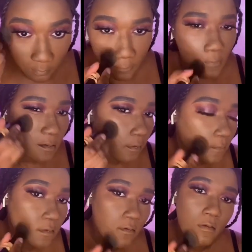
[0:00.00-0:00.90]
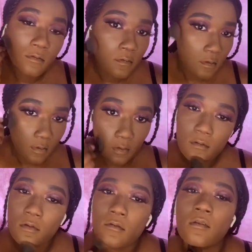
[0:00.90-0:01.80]
So I would use like
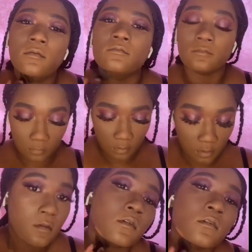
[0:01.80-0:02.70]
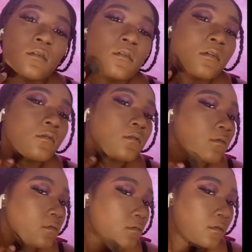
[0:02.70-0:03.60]
maybe a compact sponge if you
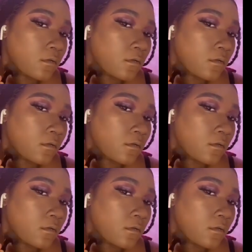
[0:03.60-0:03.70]
like it.